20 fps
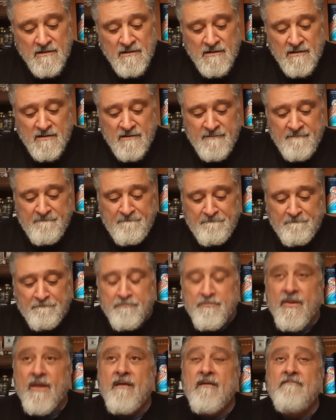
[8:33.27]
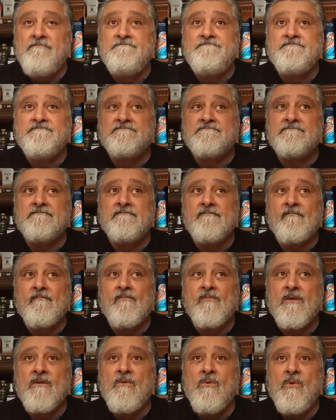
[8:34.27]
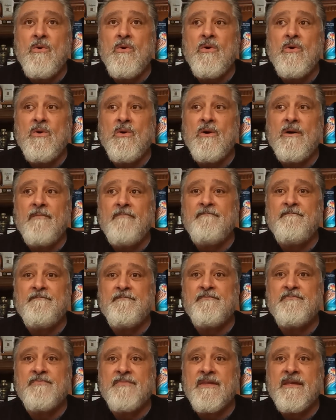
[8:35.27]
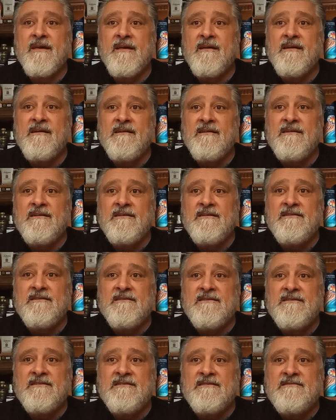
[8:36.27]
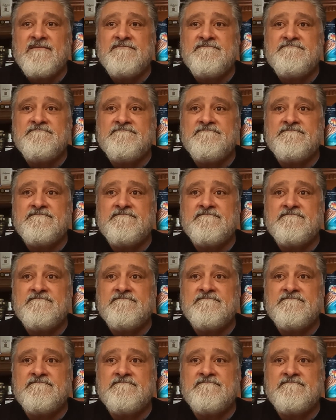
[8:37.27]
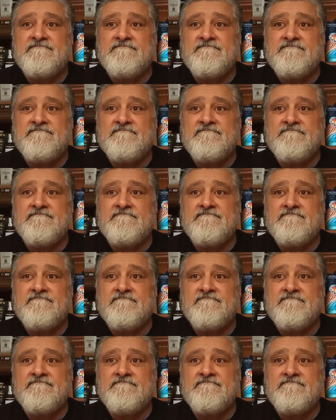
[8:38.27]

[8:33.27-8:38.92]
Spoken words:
(no one is talking)